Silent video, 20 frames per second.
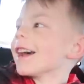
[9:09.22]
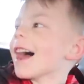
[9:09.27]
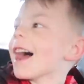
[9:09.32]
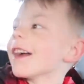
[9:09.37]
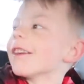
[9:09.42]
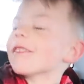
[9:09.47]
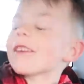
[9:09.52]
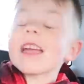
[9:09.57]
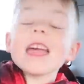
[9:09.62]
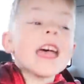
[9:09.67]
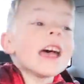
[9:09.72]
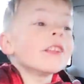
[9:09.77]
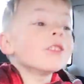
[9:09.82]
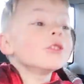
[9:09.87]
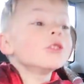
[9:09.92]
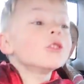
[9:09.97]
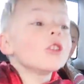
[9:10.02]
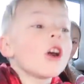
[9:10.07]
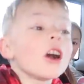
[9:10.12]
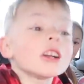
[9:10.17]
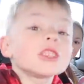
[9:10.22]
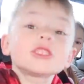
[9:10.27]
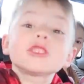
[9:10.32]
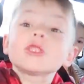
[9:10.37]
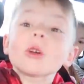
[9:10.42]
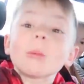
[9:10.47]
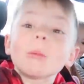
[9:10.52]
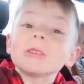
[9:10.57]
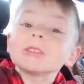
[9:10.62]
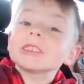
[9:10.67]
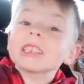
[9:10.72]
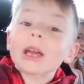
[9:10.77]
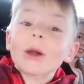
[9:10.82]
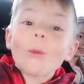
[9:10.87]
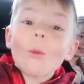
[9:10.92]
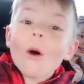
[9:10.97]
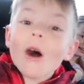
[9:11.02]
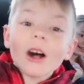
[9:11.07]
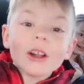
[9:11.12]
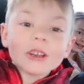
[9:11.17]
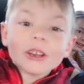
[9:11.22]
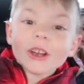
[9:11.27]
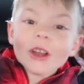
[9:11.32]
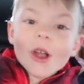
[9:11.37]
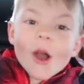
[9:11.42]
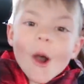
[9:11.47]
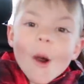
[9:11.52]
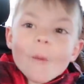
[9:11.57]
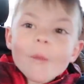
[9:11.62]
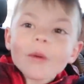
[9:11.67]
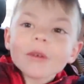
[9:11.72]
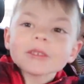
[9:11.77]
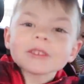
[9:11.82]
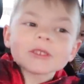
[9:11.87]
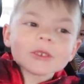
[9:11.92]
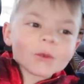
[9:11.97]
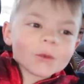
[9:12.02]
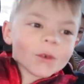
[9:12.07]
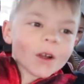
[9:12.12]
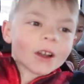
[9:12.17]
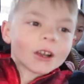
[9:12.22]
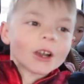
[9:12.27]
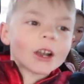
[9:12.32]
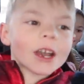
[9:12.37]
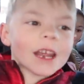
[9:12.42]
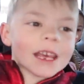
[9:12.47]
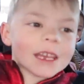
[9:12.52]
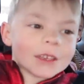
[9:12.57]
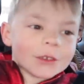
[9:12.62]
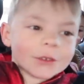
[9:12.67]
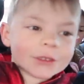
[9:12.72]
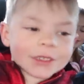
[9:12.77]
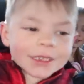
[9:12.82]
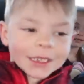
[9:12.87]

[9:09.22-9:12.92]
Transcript: I, it looks so much like water, but once you run on it, you